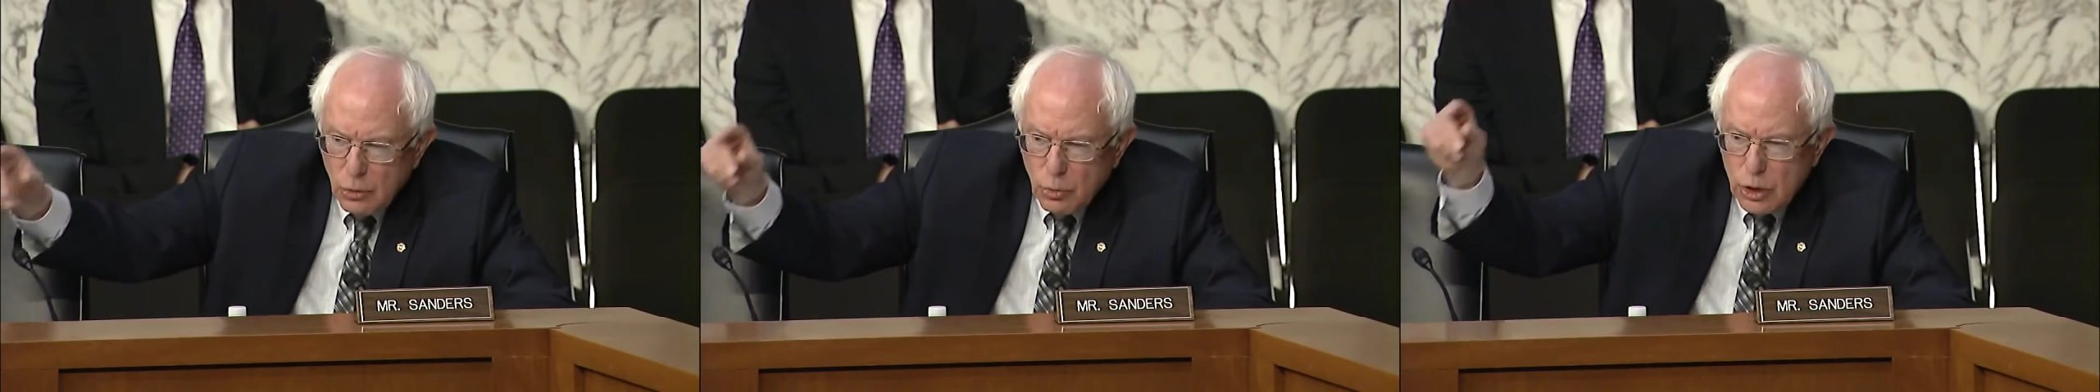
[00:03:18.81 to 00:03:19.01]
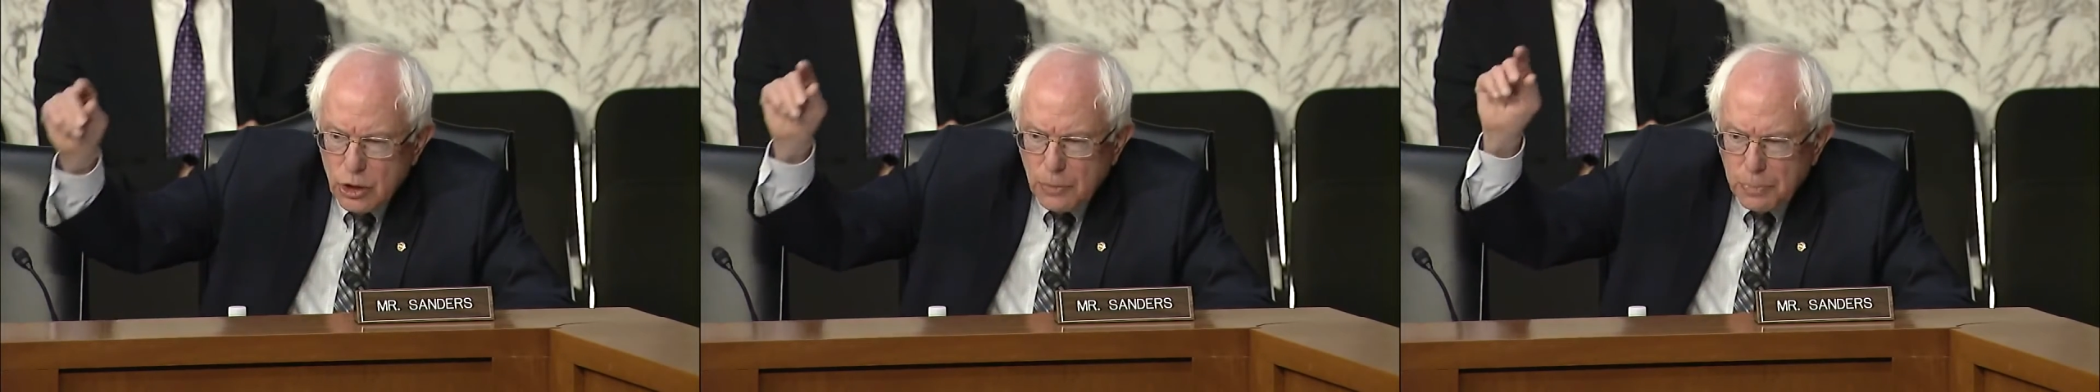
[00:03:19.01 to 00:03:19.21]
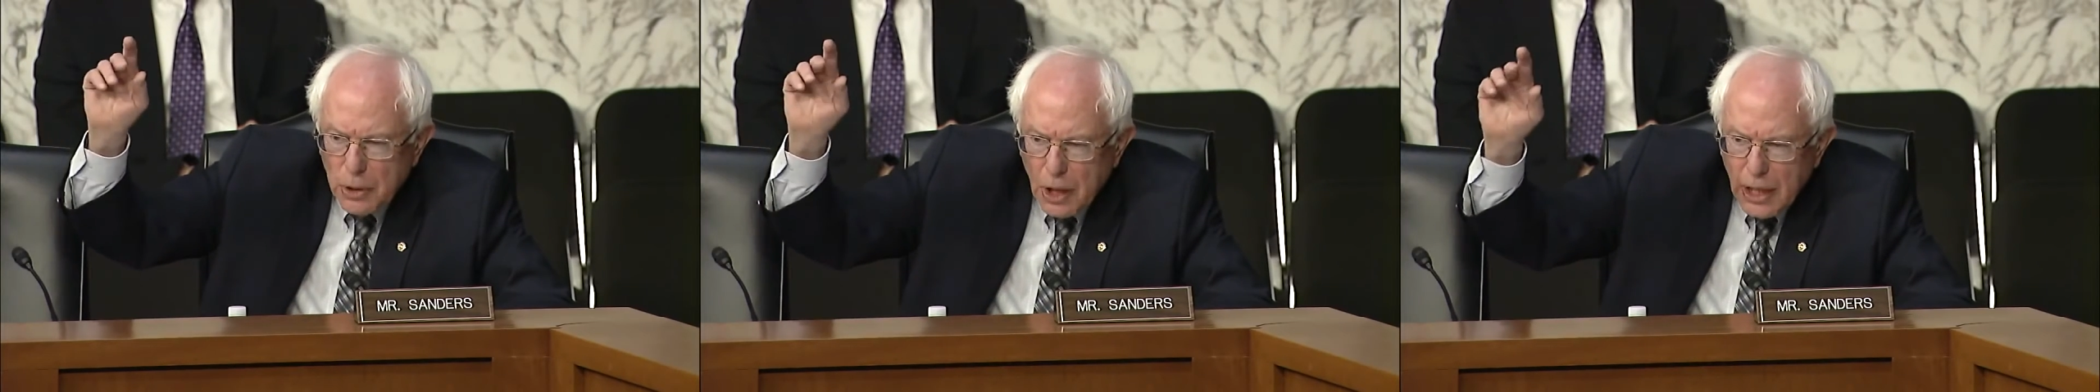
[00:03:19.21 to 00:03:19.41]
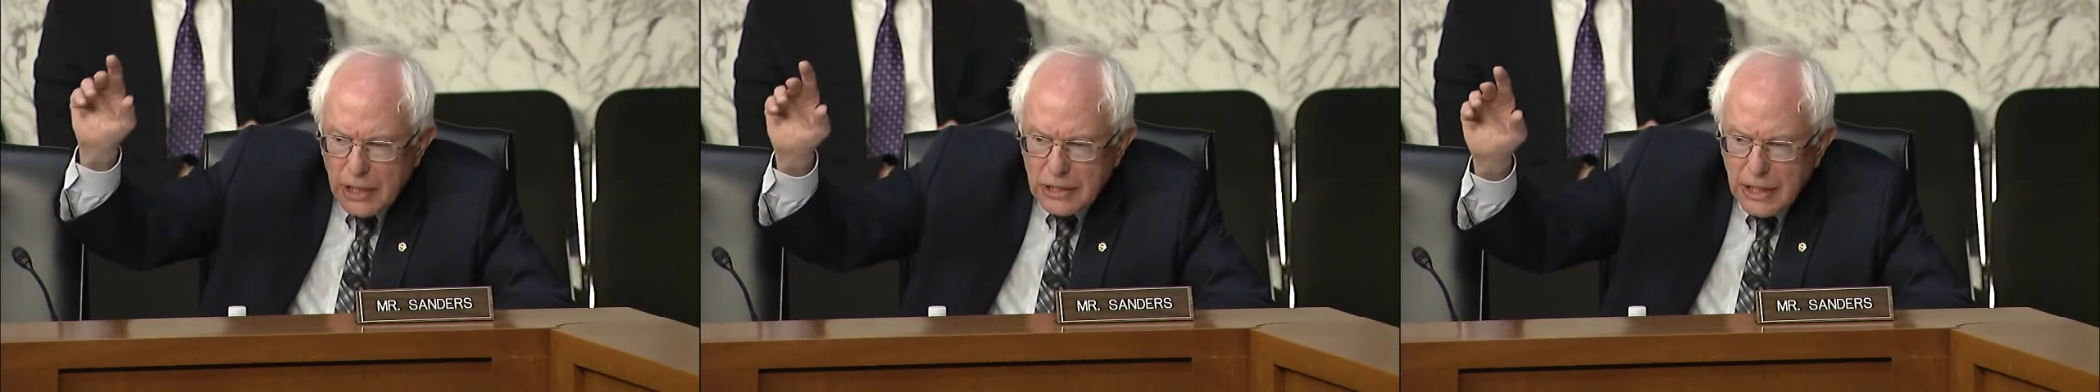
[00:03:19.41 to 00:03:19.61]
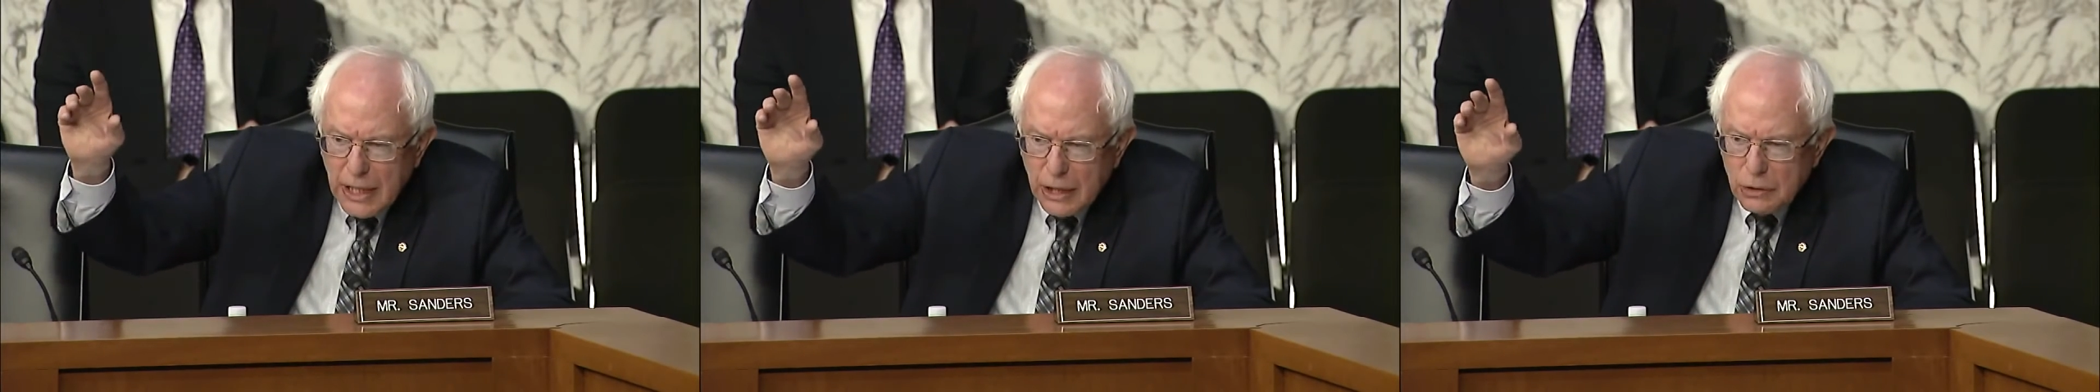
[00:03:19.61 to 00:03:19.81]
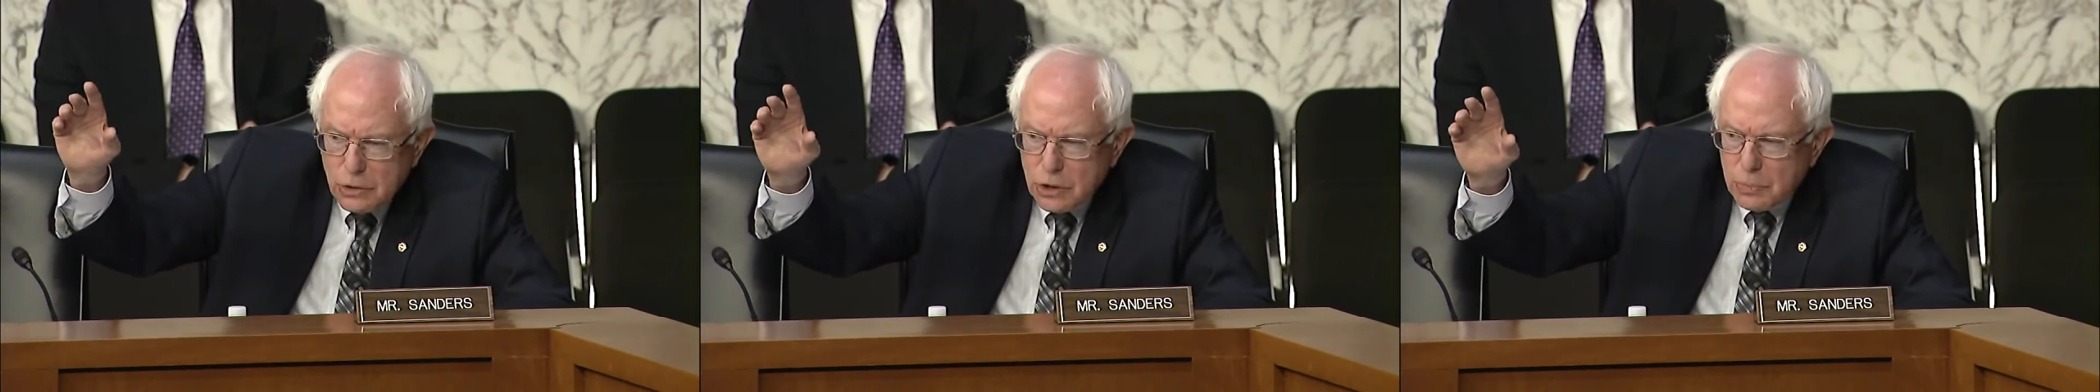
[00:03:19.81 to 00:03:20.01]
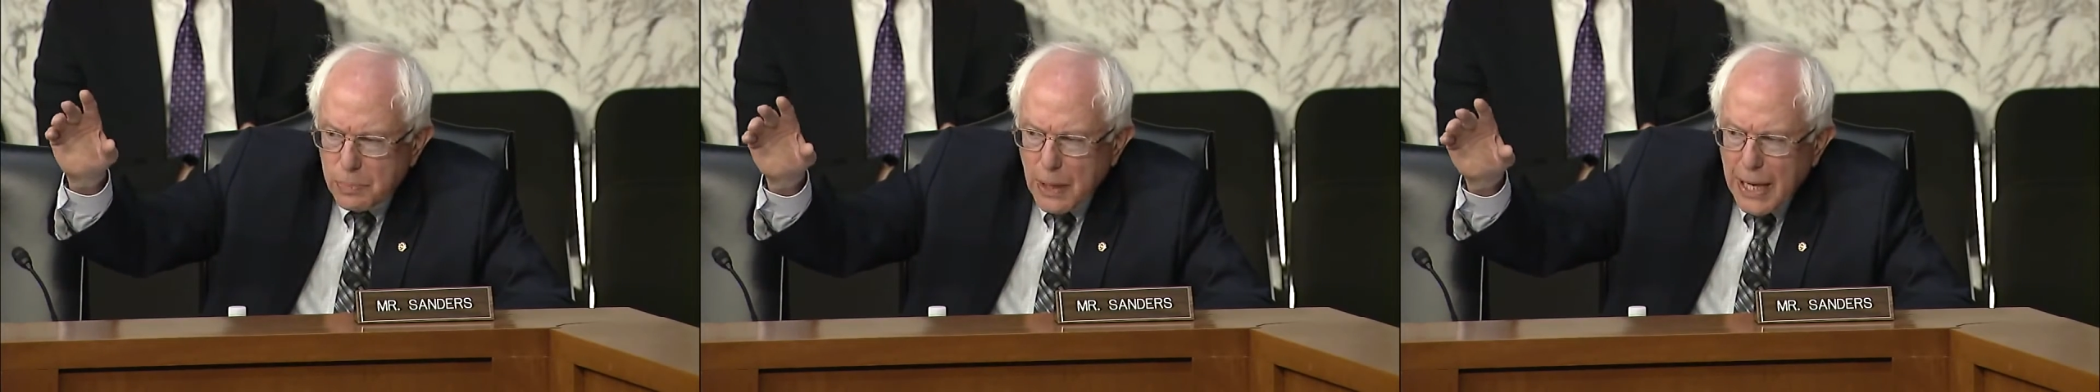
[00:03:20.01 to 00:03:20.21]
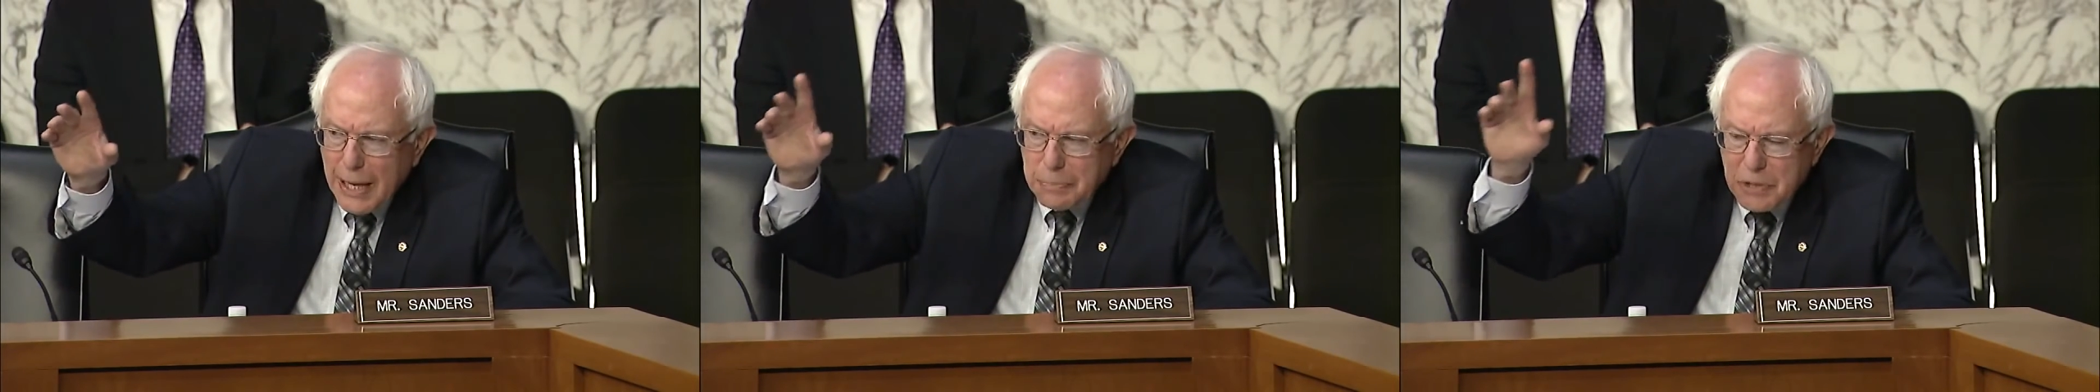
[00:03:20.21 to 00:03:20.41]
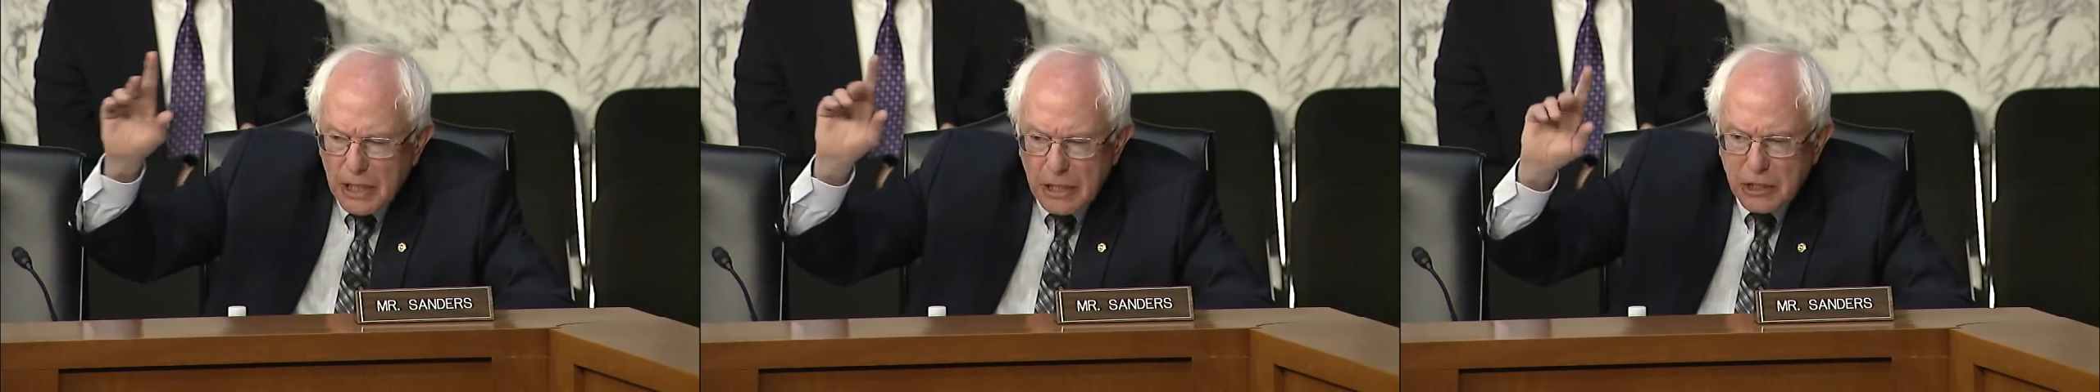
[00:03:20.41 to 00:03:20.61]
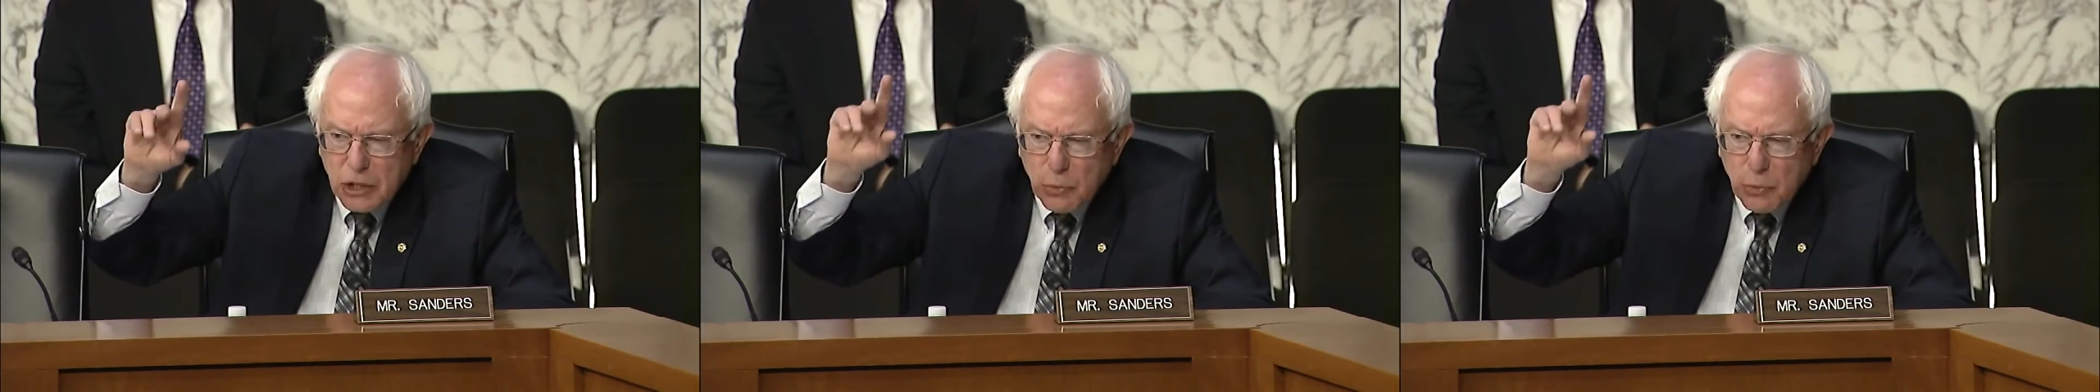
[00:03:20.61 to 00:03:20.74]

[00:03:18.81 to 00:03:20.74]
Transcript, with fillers: which applies now to perhaps less